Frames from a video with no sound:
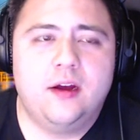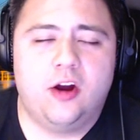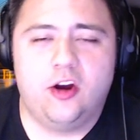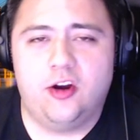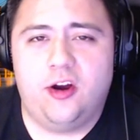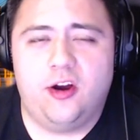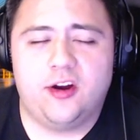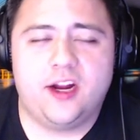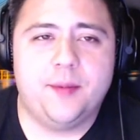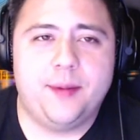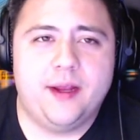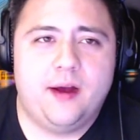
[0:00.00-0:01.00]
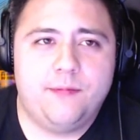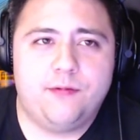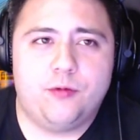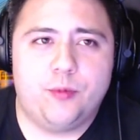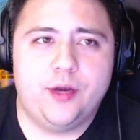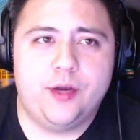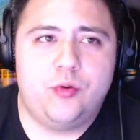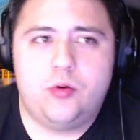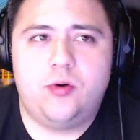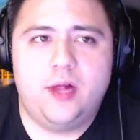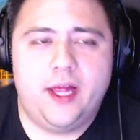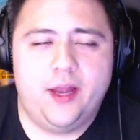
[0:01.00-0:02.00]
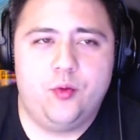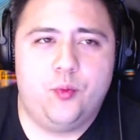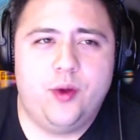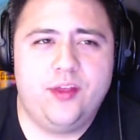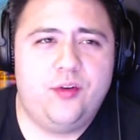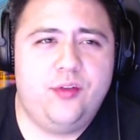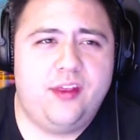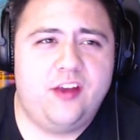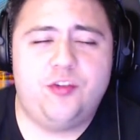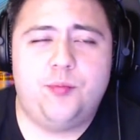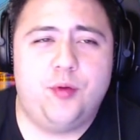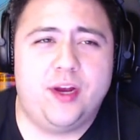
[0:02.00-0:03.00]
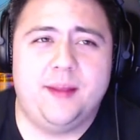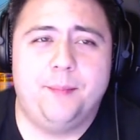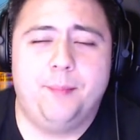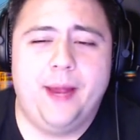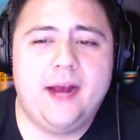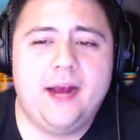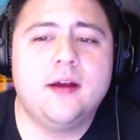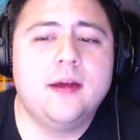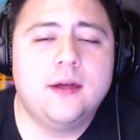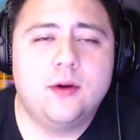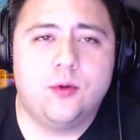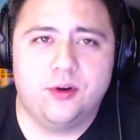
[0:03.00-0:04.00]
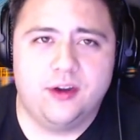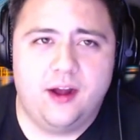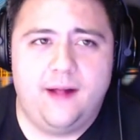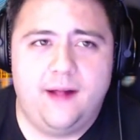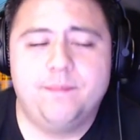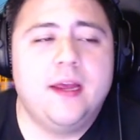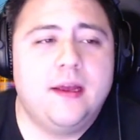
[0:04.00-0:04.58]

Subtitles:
are going to be up for renewal and whether they should bring them back or not.